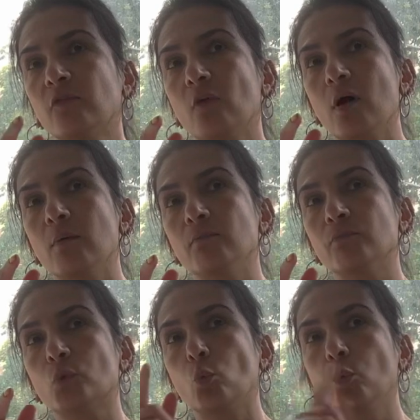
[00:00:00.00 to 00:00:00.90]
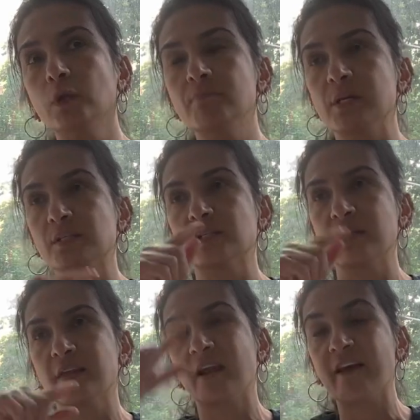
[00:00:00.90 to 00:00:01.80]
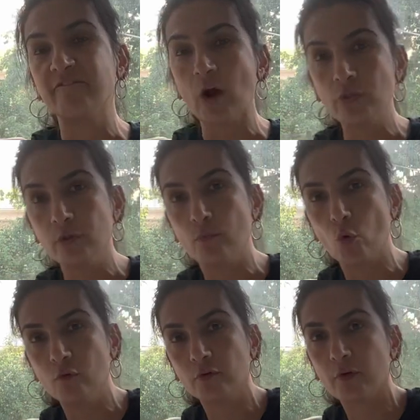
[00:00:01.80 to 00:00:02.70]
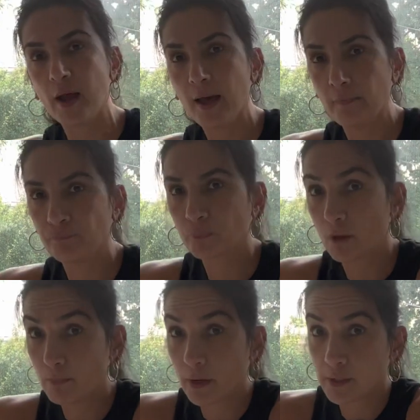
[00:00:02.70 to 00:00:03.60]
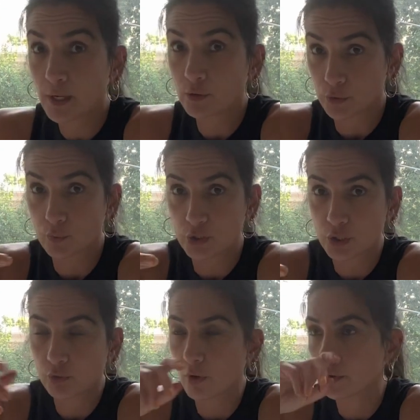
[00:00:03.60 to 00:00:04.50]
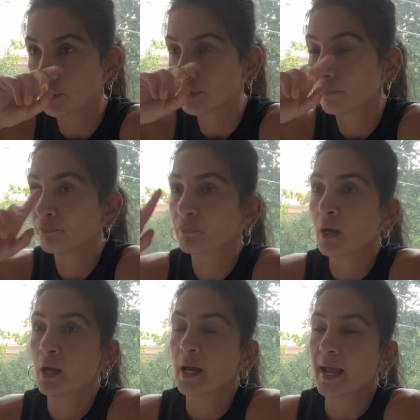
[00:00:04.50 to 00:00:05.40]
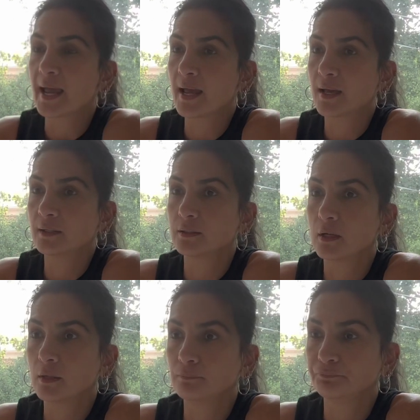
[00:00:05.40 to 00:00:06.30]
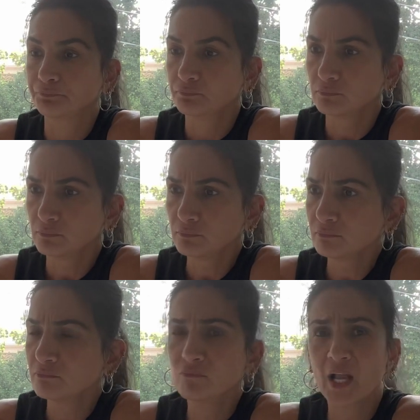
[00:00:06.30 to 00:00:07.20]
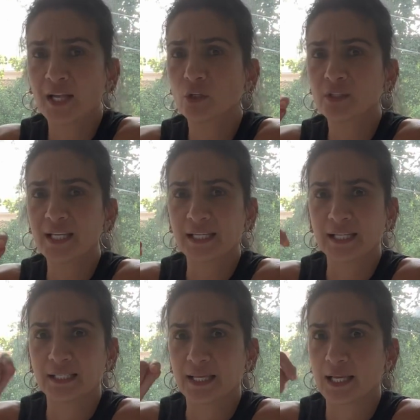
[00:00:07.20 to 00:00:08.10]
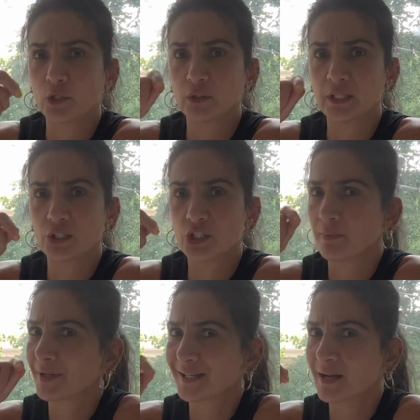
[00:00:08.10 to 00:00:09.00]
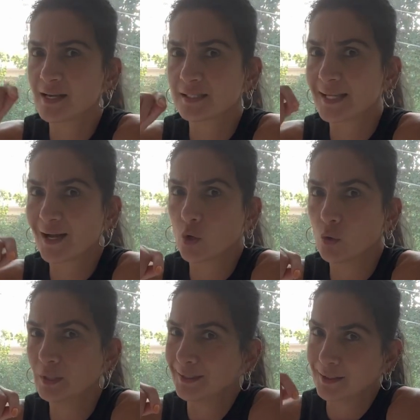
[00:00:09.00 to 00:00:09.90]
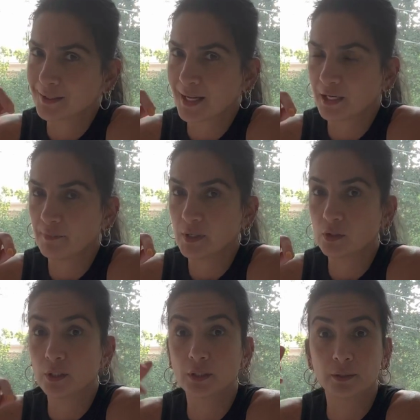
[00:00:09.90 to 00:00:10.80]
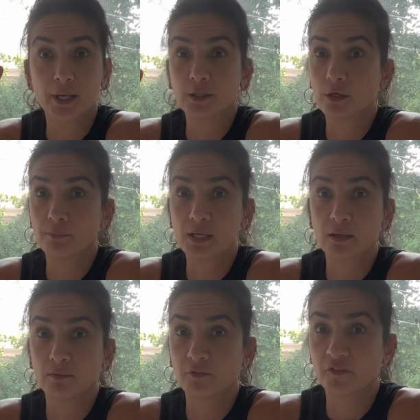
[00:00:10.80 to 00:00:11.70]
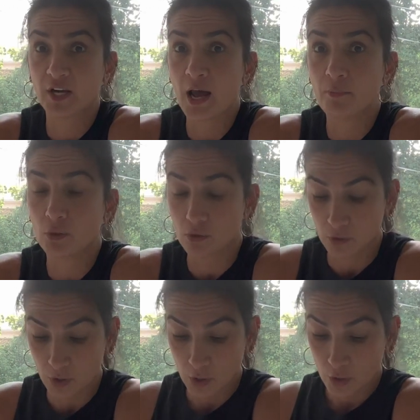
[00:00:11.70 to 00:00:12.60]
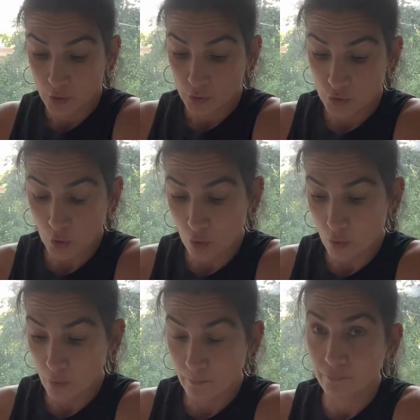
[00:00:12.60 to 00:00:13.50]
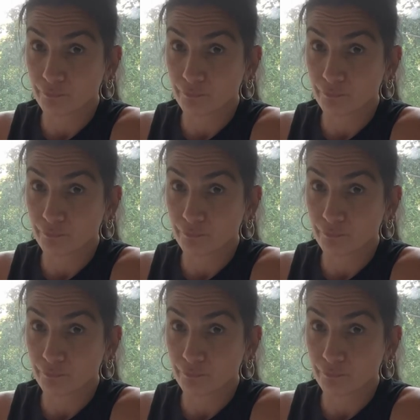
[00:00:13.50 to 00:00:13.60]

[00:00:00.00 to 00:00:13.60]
from Woodman's, and then I found them over at Mariano's, which is Kroger's. And I looked at it, like I looked at the chip, I was like, oh, it's not coated, it's not gonna be good. Ended up being phenomenal. So